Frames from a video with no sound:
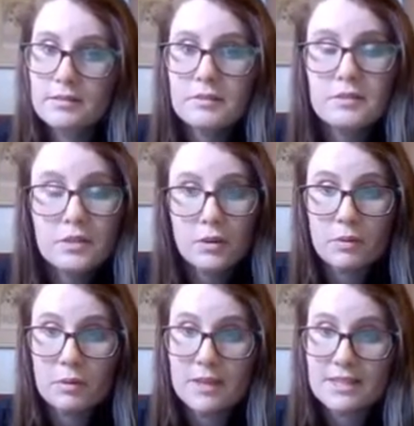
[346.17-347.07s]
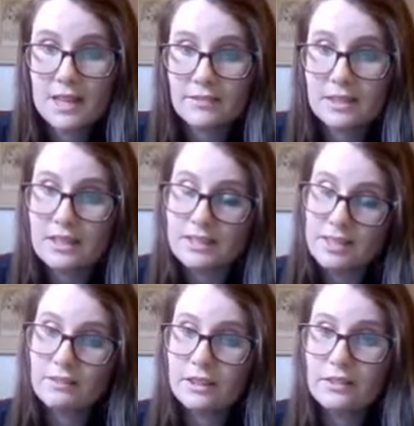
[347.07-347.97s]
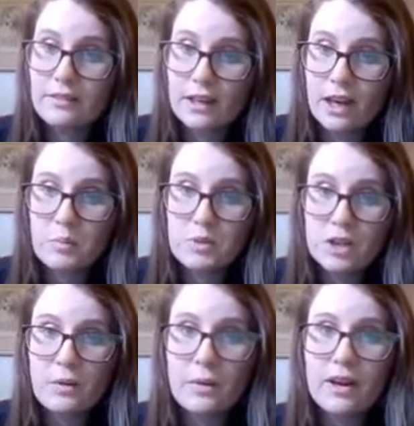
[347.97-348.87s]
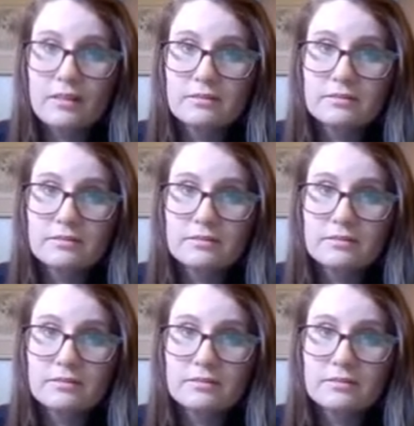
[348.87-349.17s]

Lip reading: So it would be 77 if I kept going.